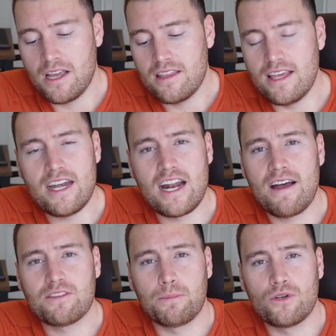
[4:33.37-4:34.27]
They didn't
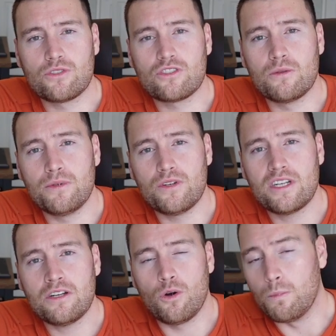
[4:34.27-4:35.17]
have to purchase the
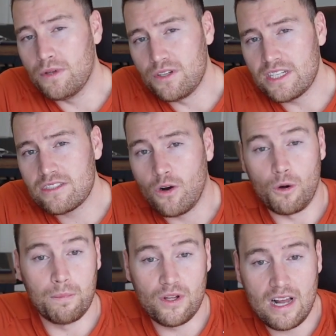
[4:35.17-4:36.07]
building or build it or
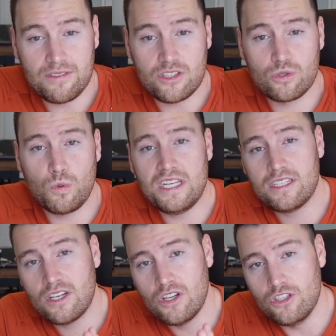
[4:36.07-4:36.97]
build out the
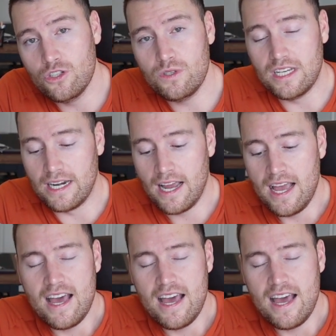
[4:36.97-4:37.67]
suite, you did.